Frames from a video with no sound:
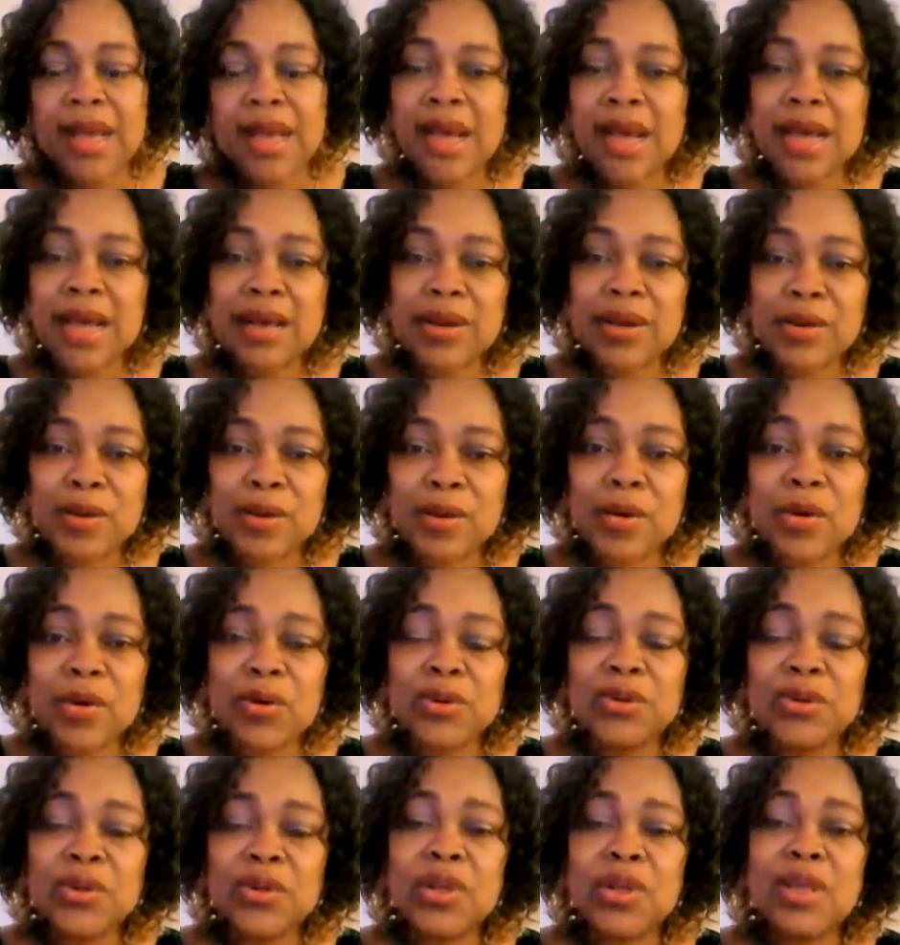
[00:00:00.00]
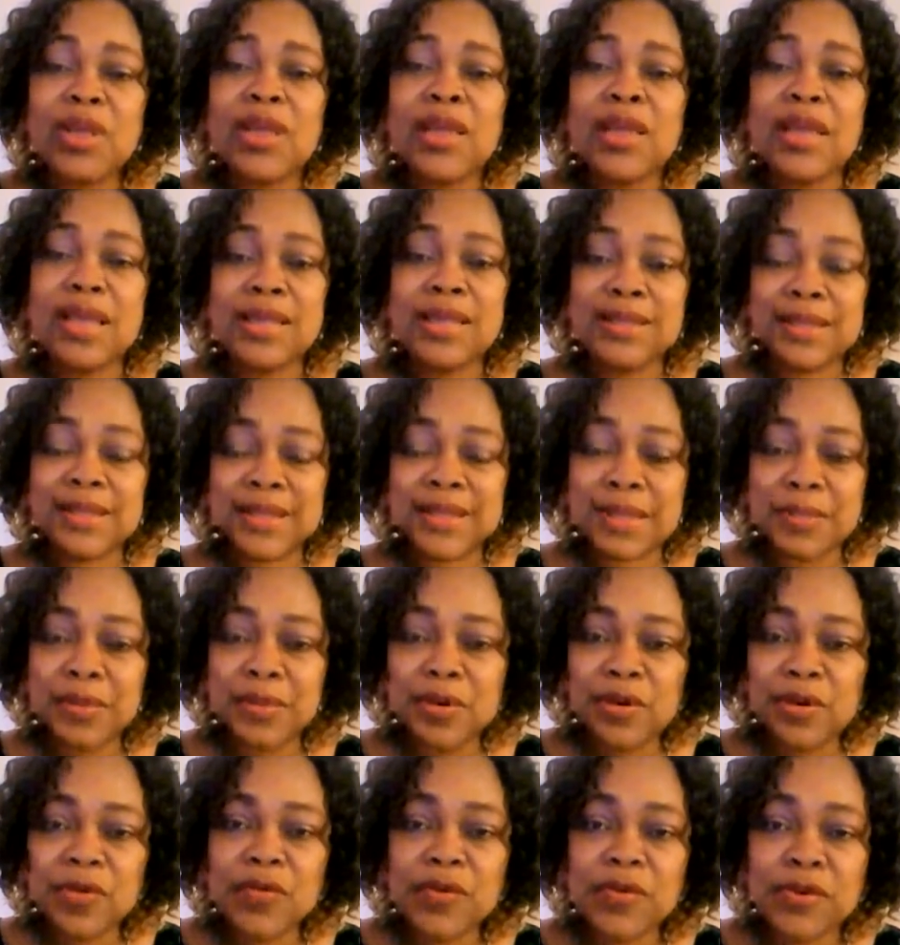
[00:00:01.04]
Our God is the same
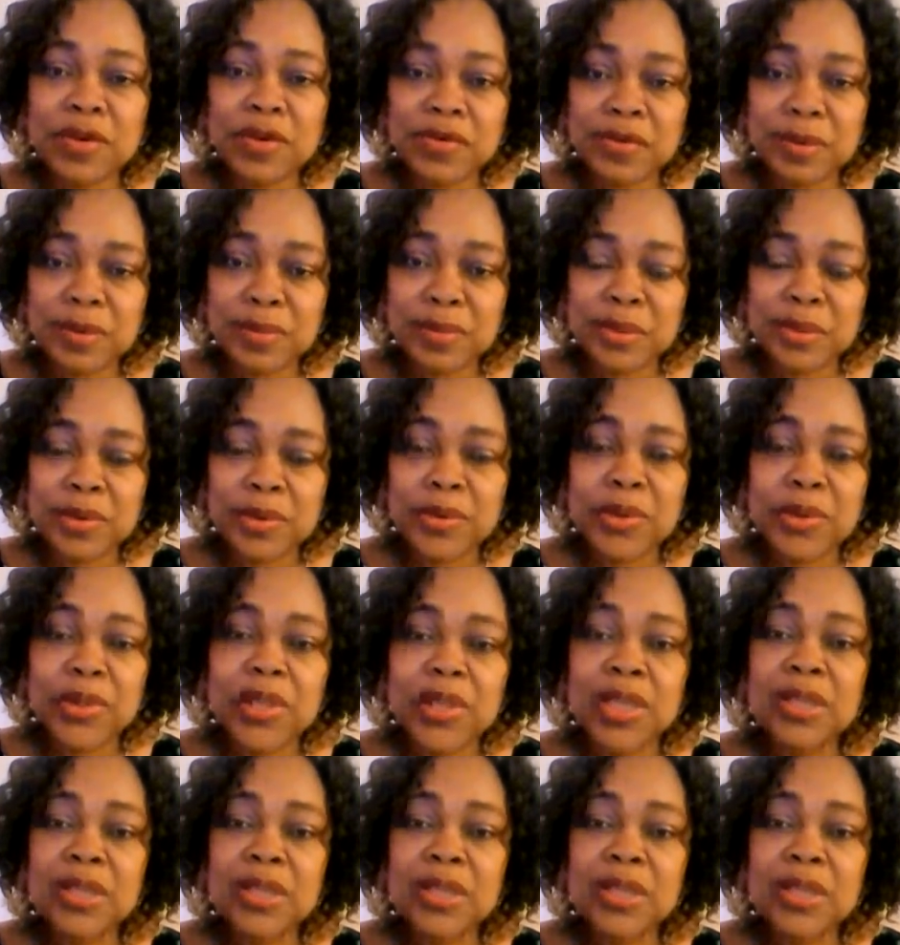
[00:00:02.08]
God forevermore.